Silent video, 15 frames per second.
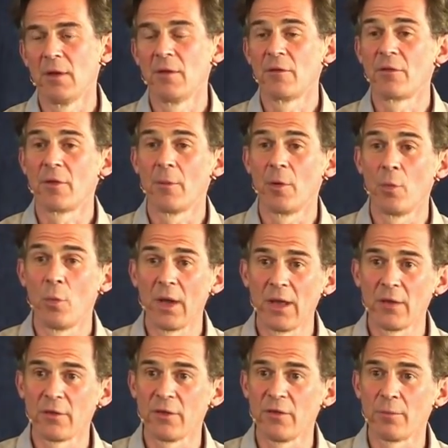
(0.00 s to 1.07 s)
From
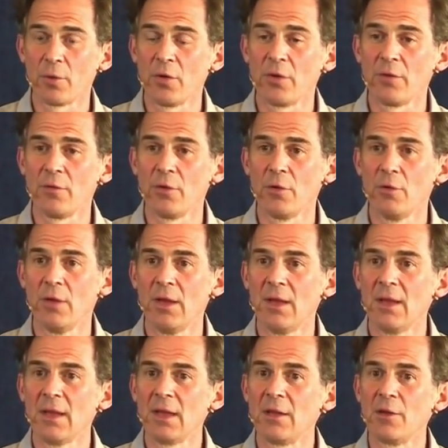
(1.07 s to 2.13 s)
awareness's point of view,
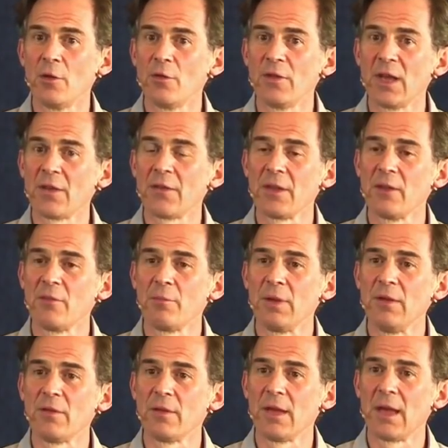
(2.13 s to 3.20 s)
it knows nothing of
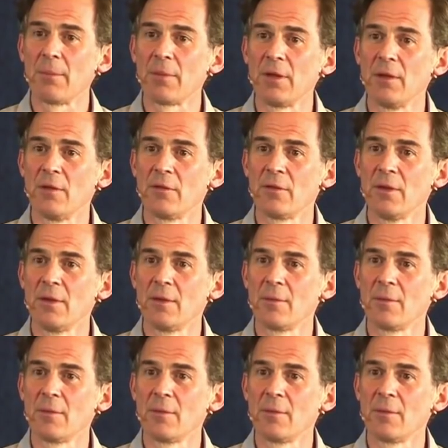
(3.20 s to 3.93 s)
peace and happiness